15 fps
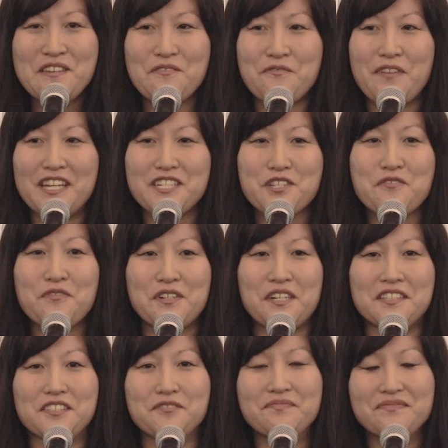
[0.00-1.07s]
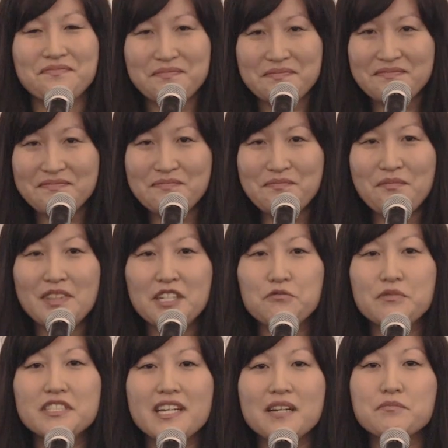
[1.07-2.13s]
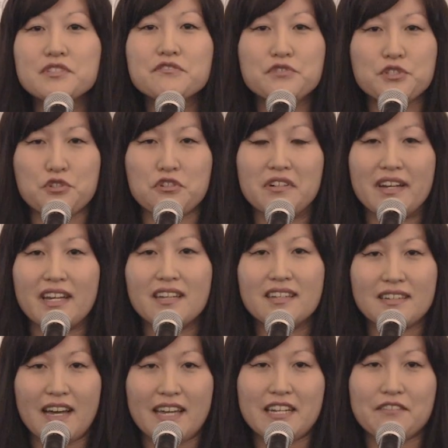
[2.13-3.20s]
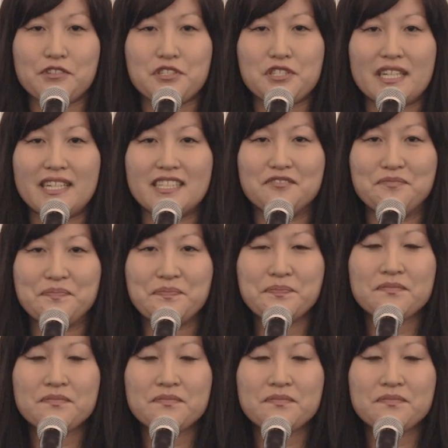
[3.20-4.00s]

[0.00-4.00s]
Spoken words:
vengeful, redemptive story I'd ever seen.